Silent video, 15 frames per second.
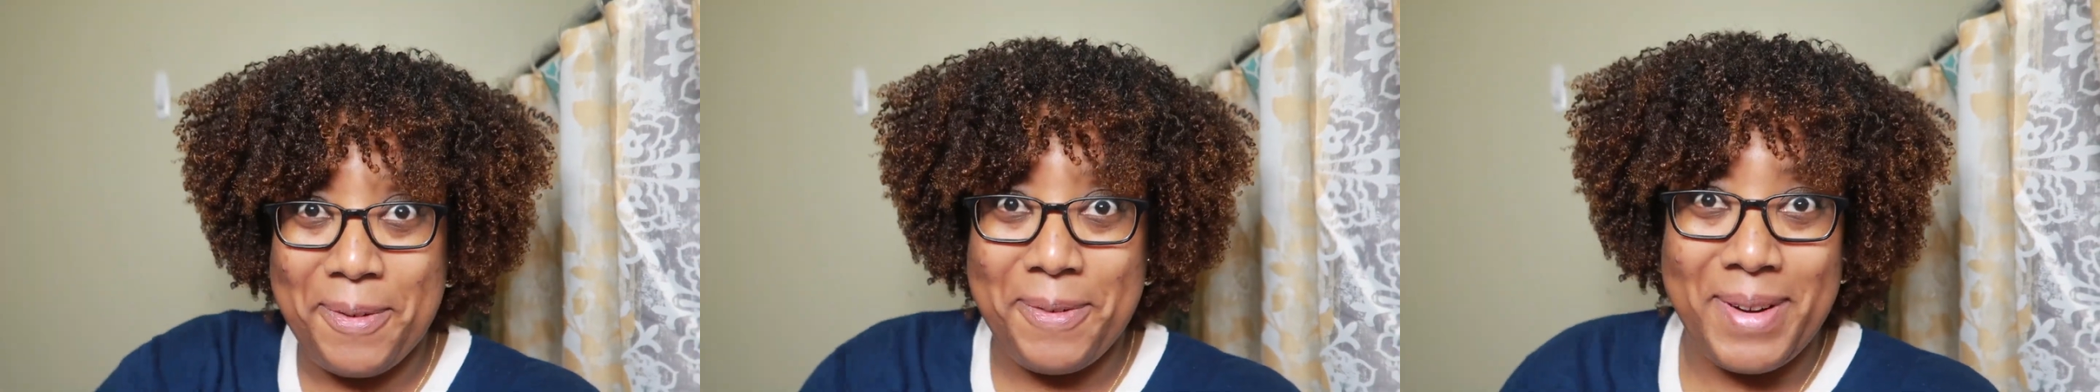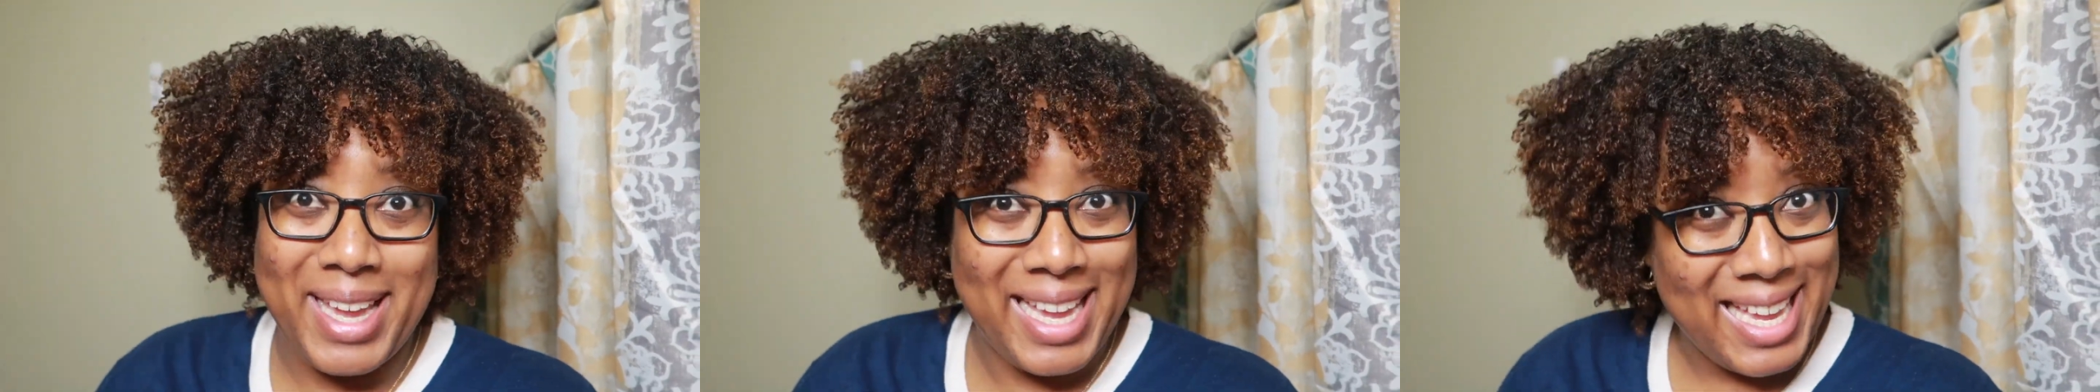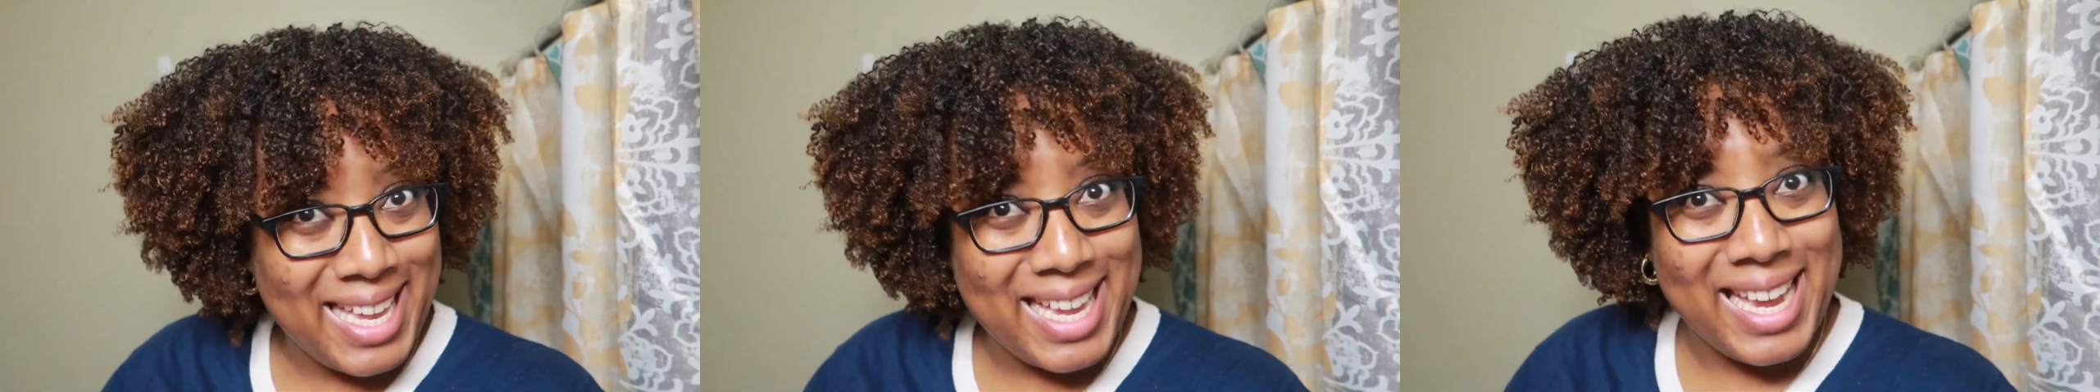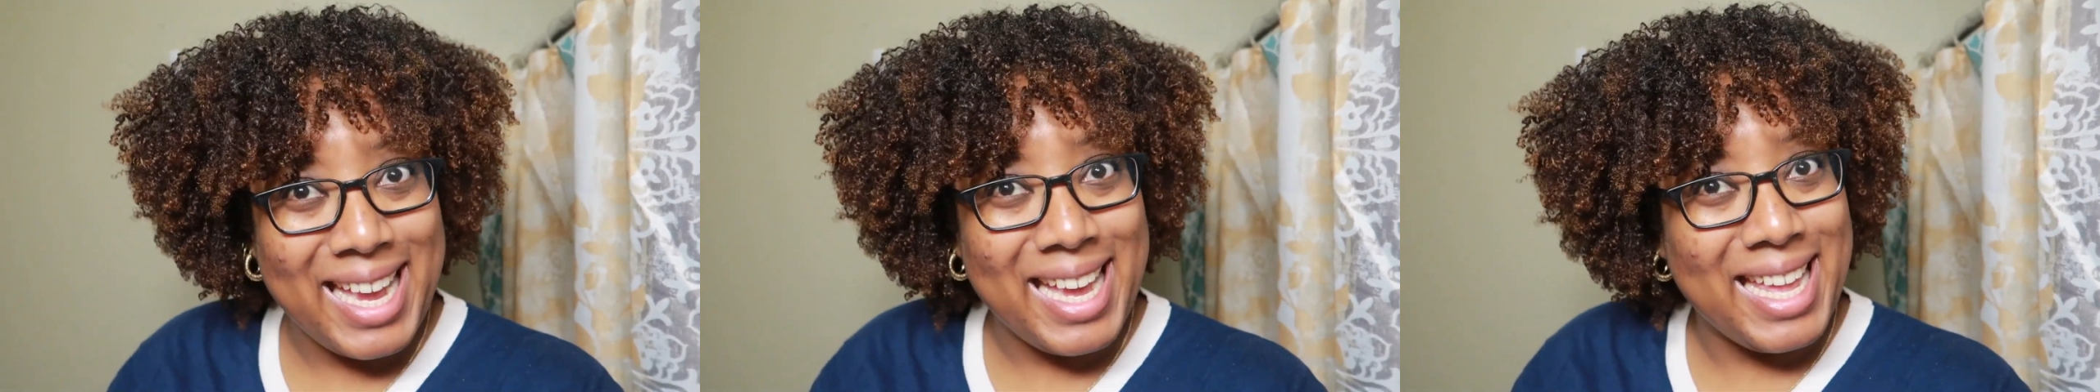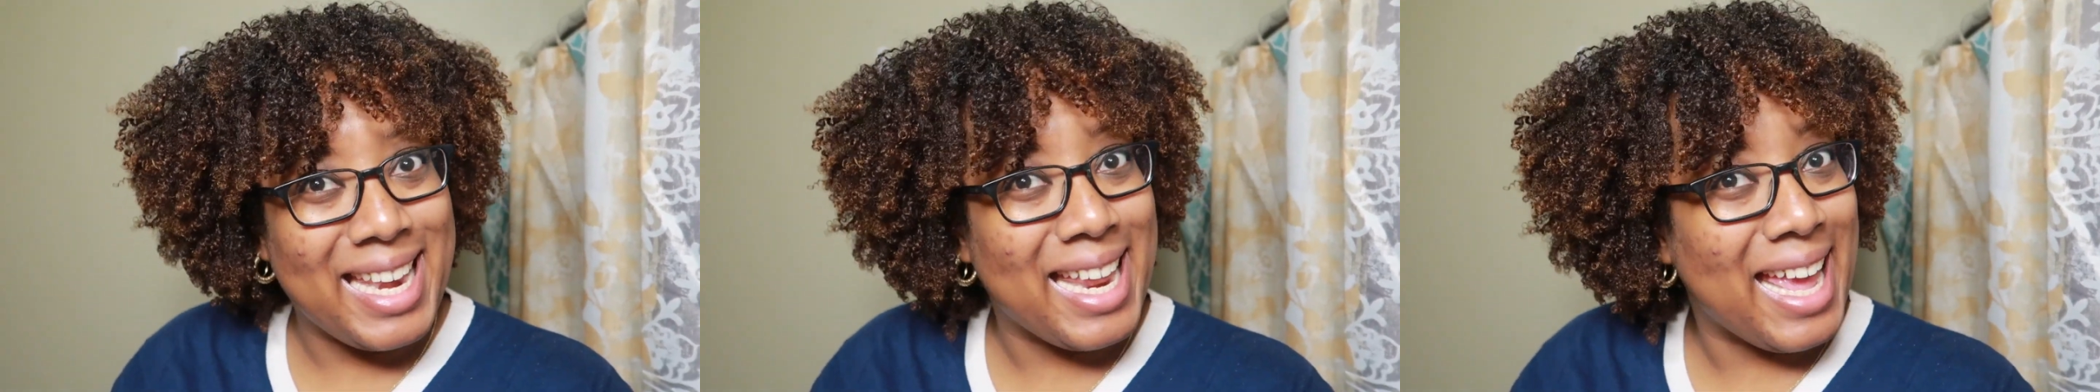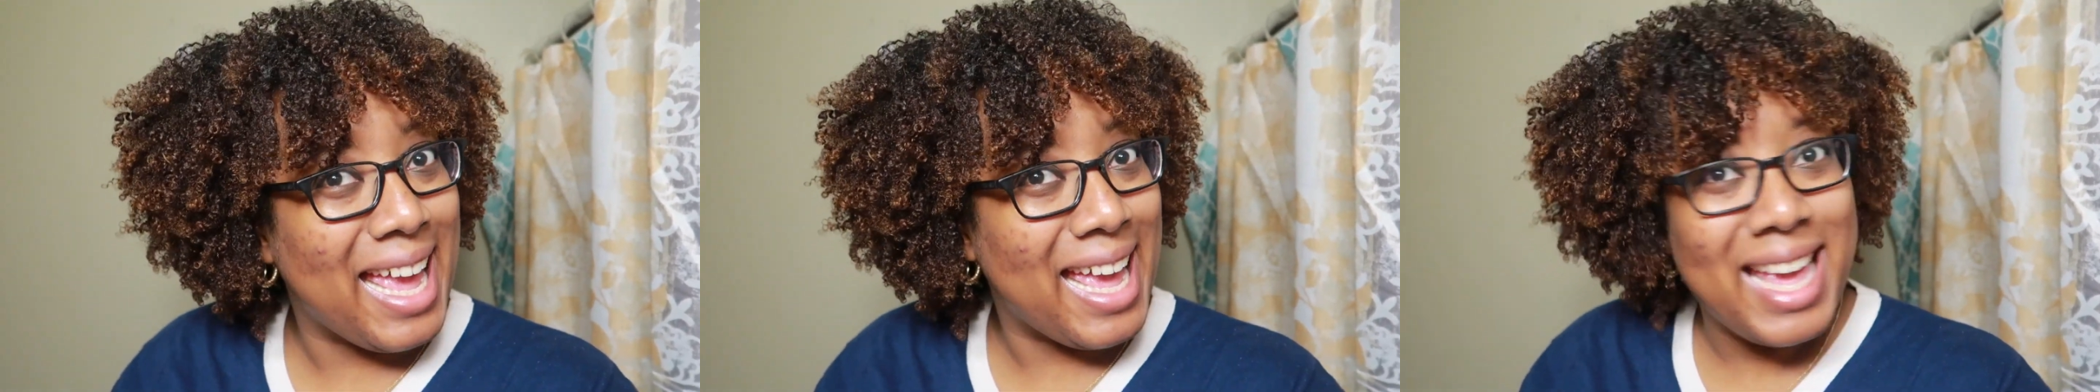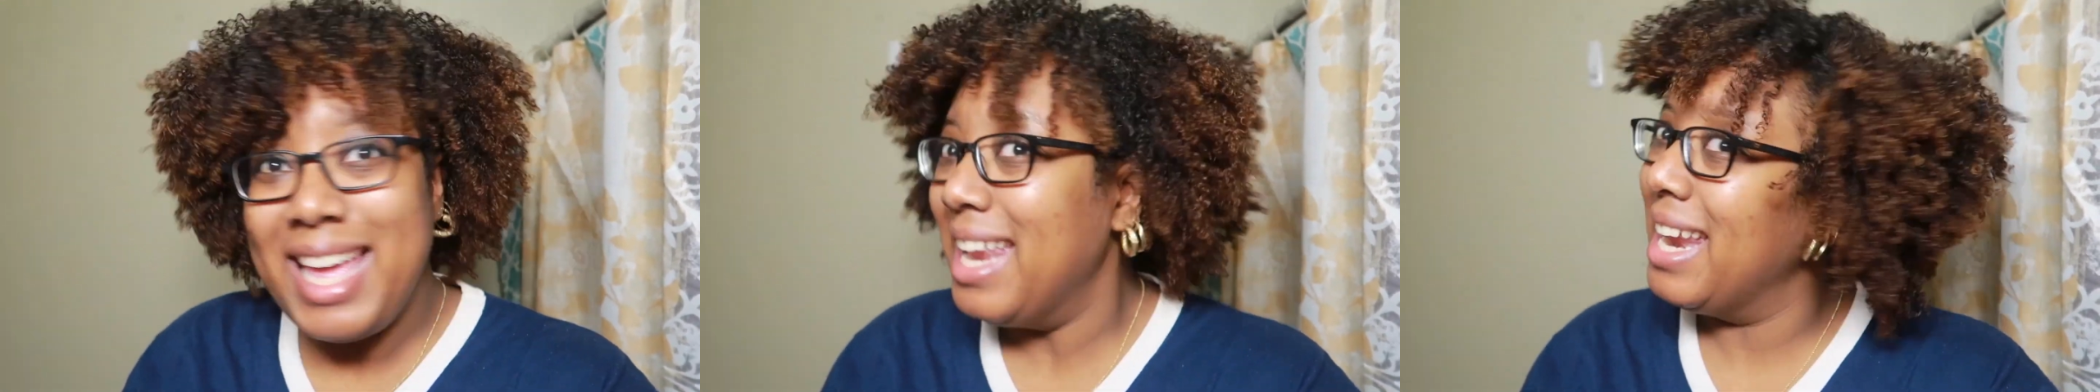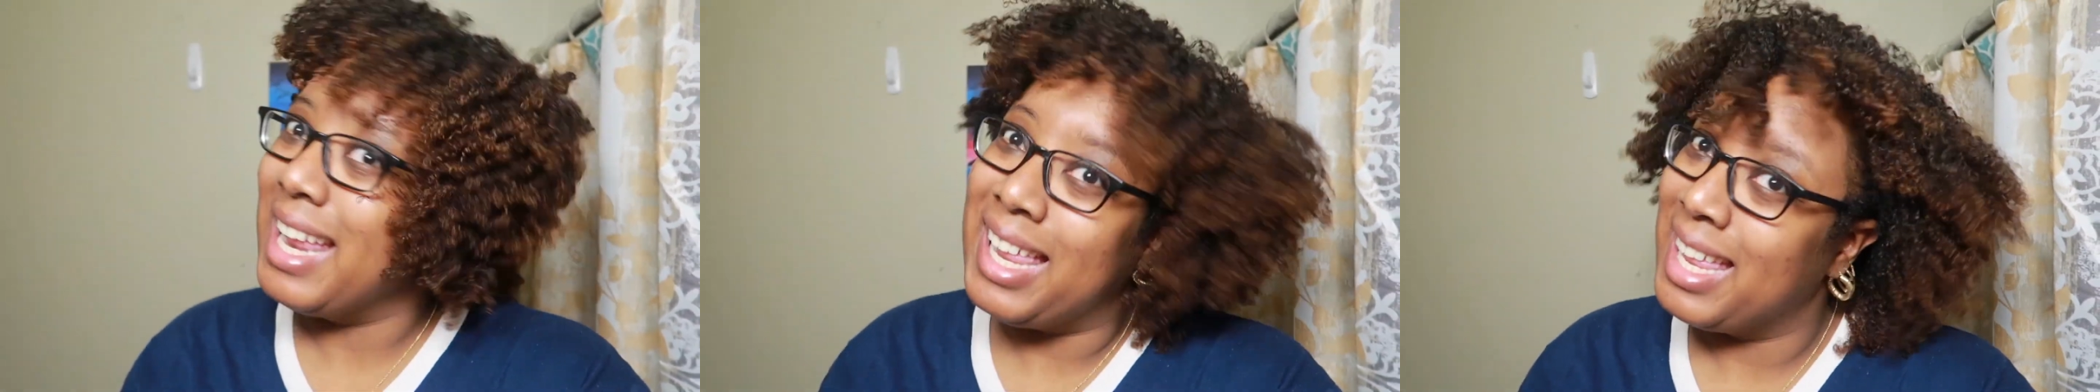weekend,
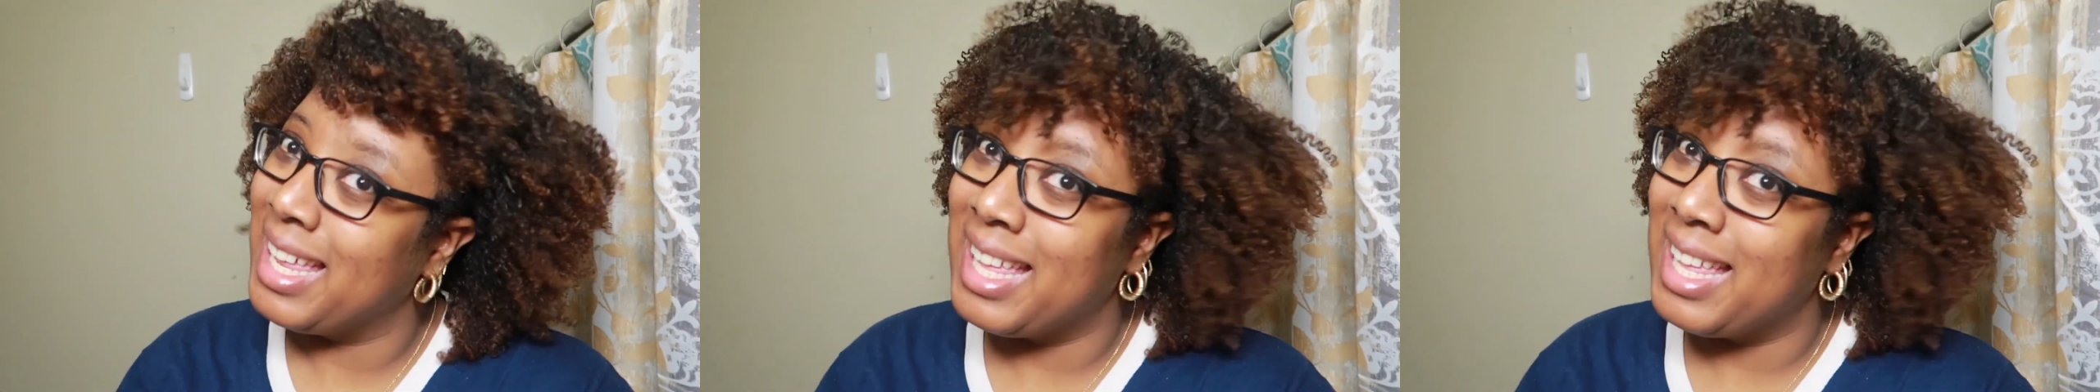and